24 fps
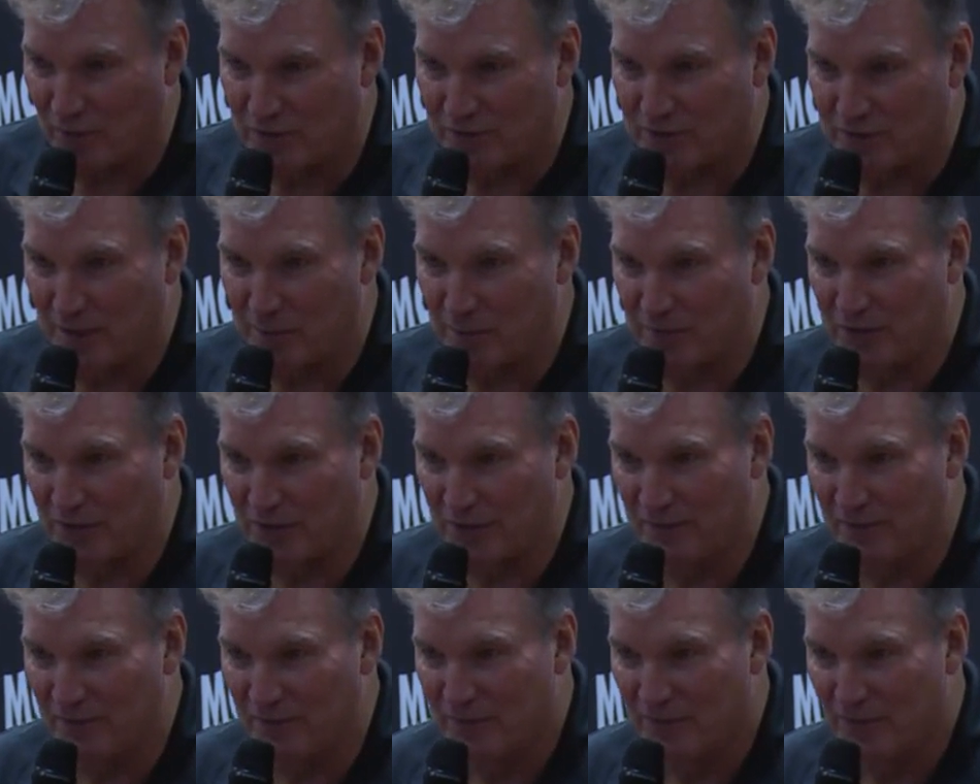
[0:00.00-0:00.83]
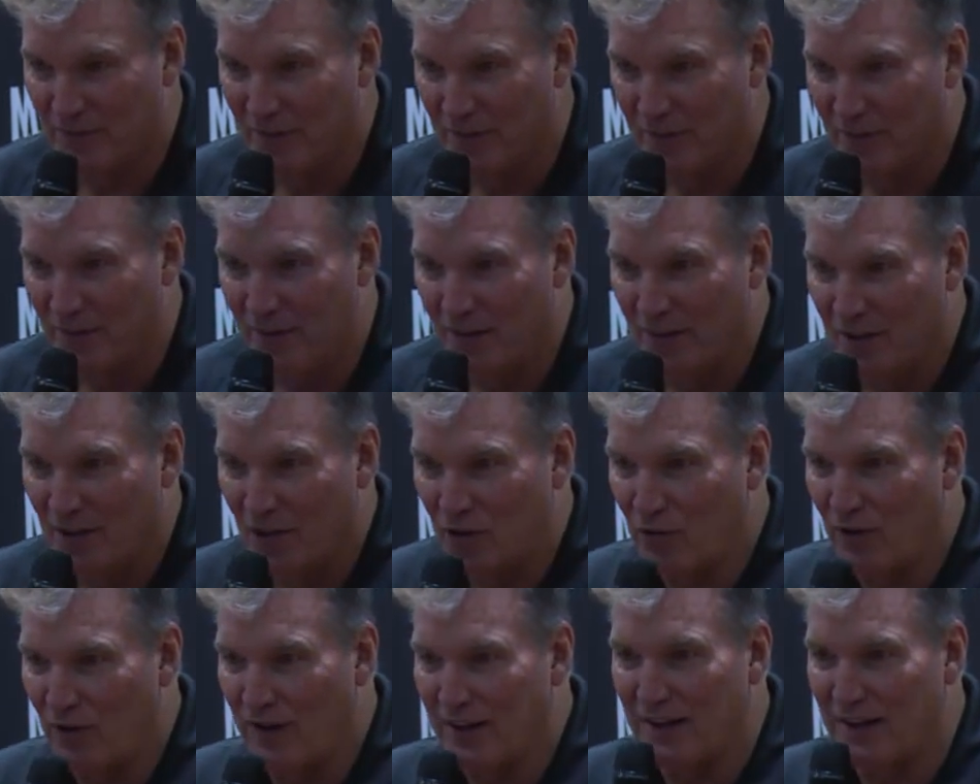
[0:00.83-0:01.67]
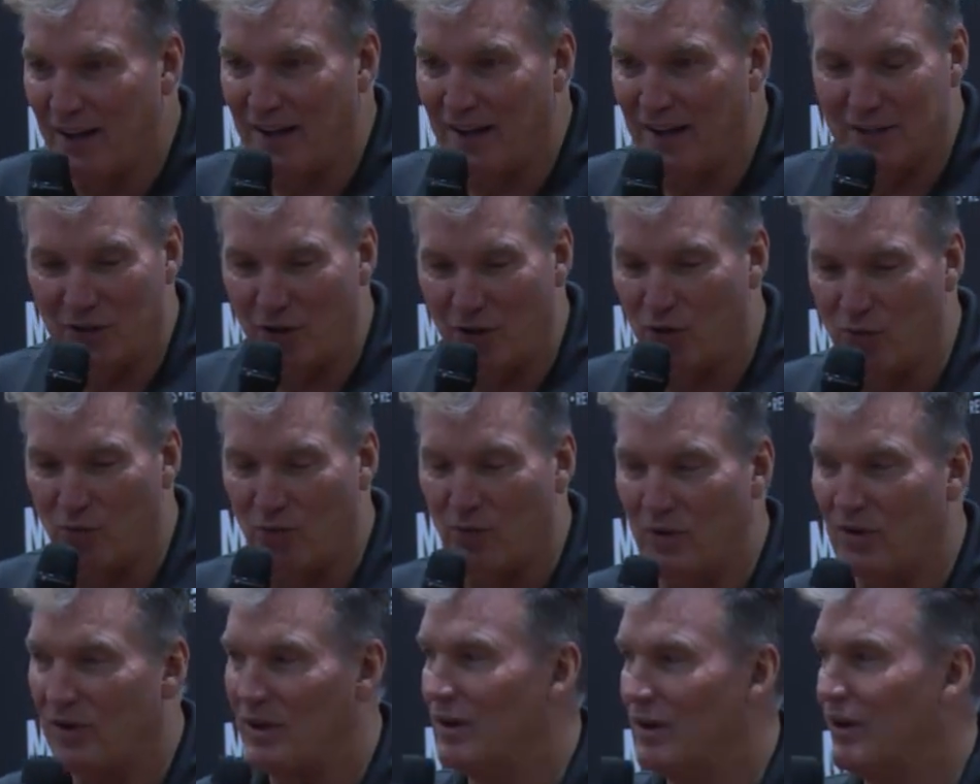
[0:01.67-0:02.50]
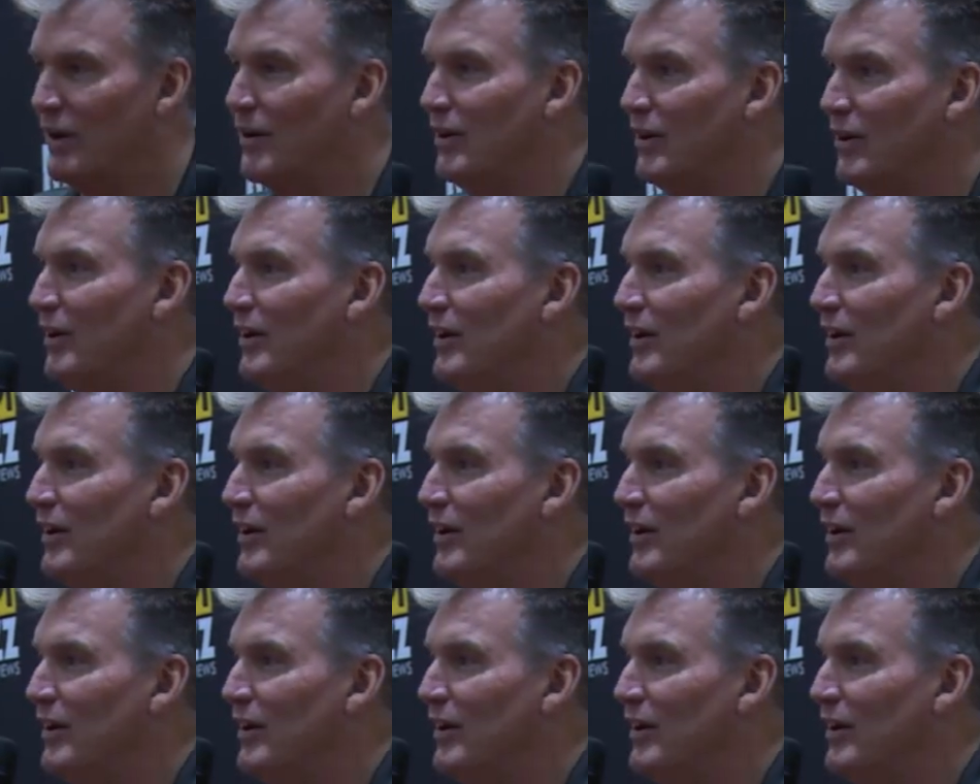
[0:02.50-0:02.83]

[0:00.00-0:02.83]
Timothy? Great guy. You know,